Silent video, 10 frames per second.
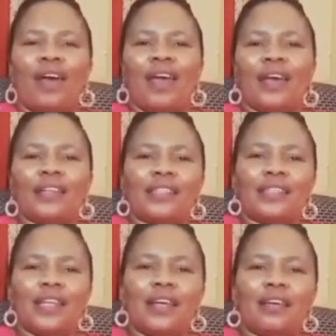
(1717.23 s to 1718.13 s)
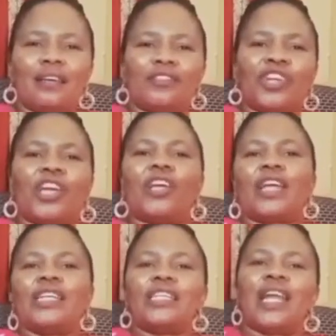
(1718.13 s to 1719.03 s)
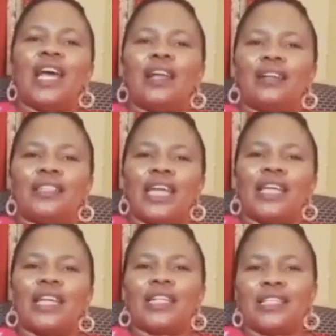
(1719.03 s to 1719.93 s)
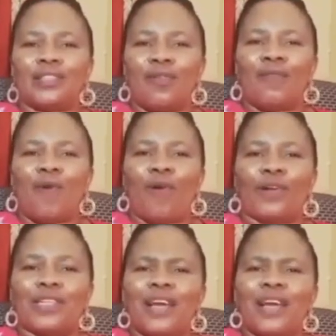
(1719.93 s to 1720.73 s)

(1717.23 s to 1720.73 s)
and the generational tendencies of God